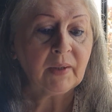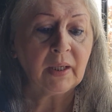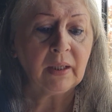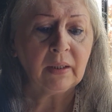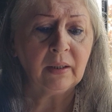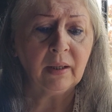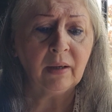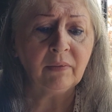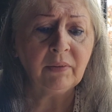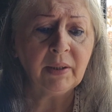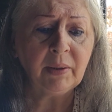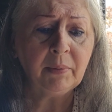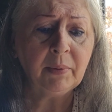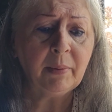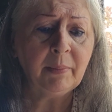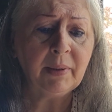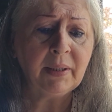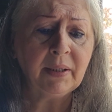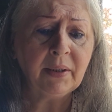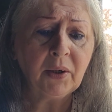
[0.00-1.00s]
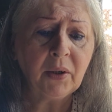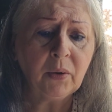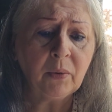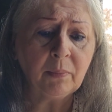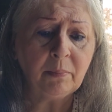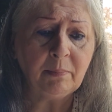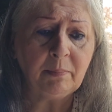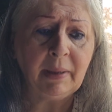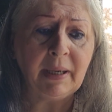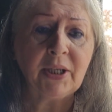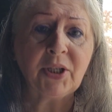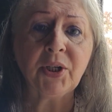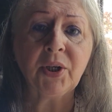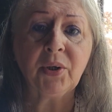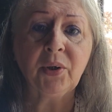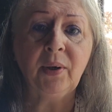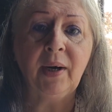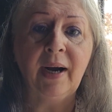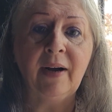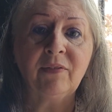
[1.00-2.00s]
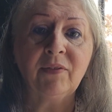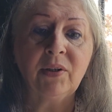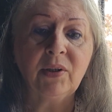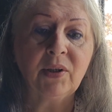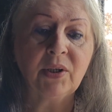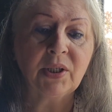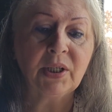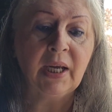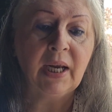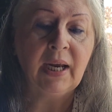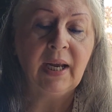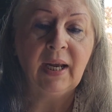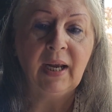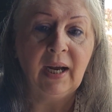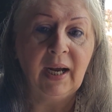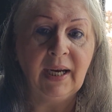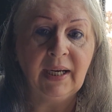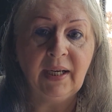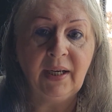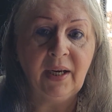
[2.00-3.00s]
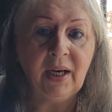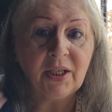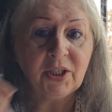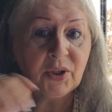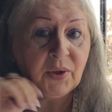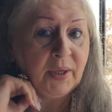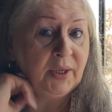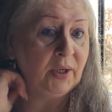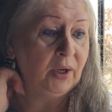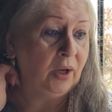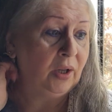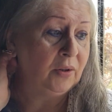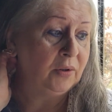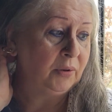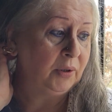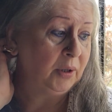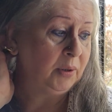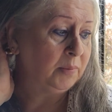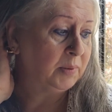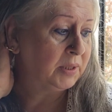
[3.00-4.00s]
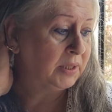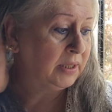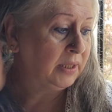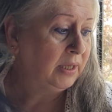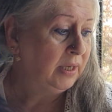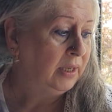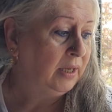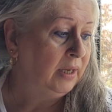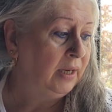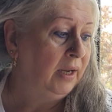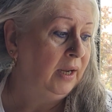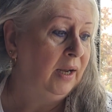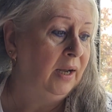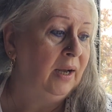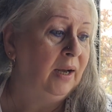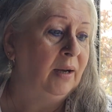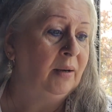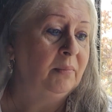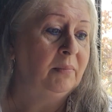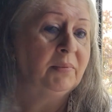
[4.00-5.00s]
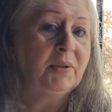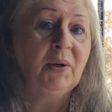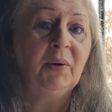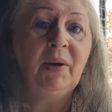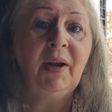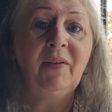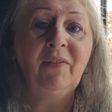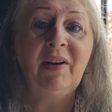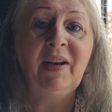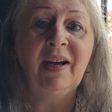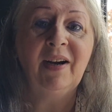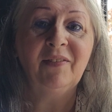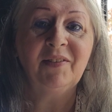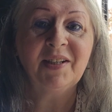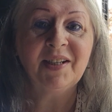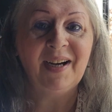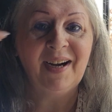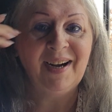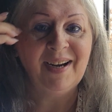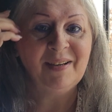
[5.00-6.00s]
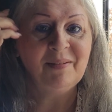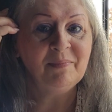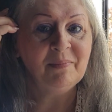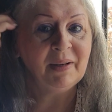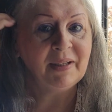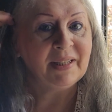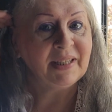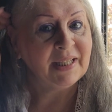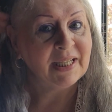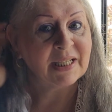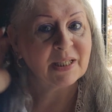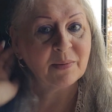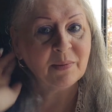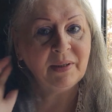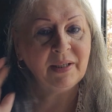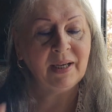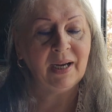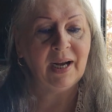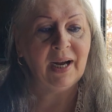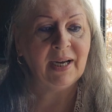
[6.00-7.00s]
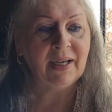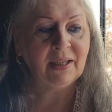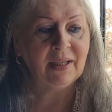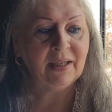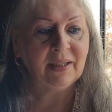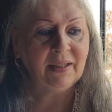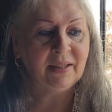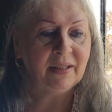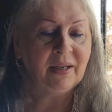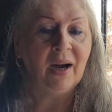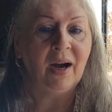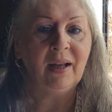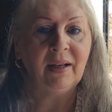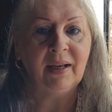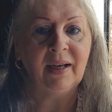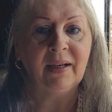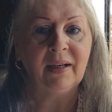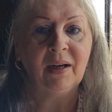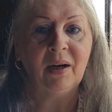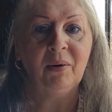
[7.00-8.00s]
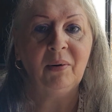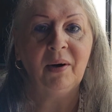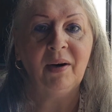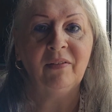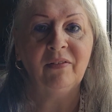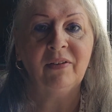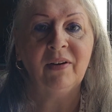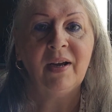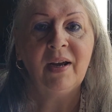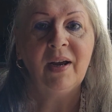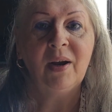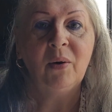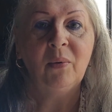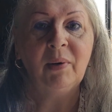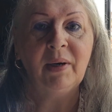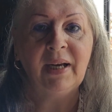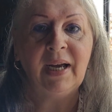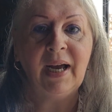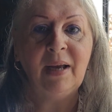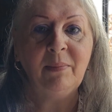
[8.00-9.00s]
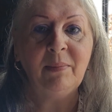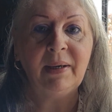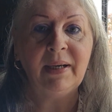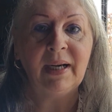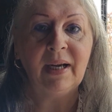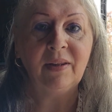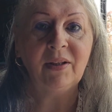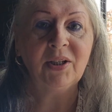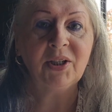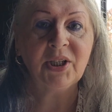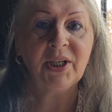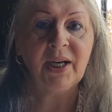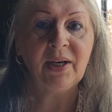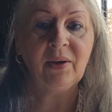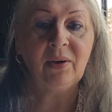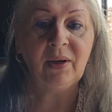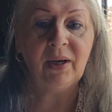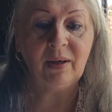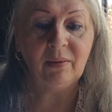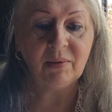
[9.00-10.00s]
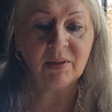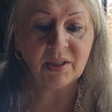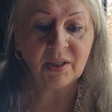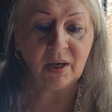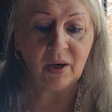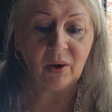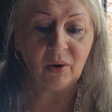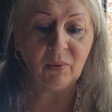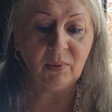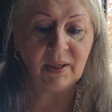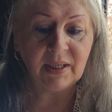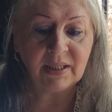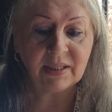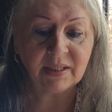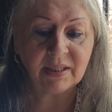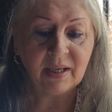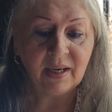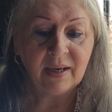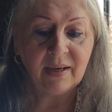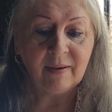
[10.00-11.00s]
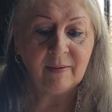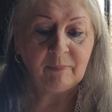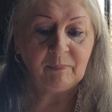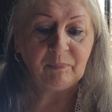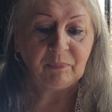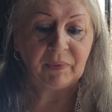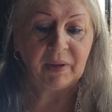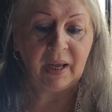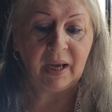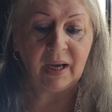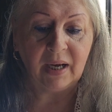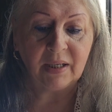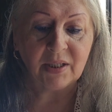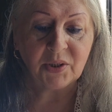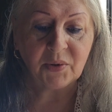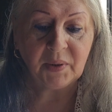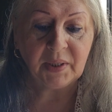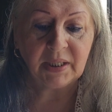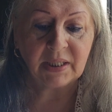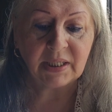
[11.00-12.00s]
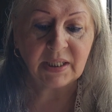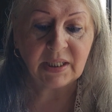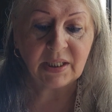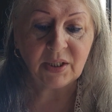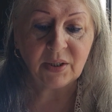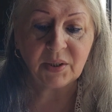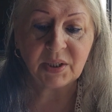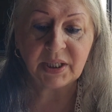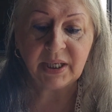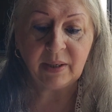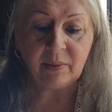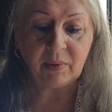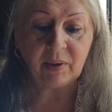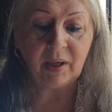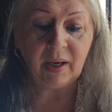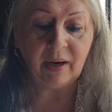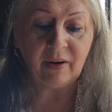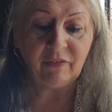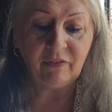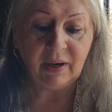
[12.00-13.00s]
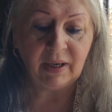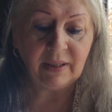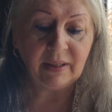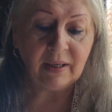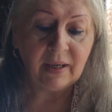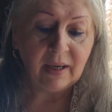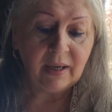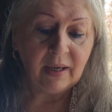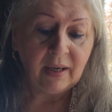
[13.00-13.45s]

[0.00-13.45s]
Lovely women, major crafters. I cannot join all the groups. Don't have enough time, but this one I could not let go of. When I had my other channel, I was always doing a Tea Tuesday, and it was a lot of fun.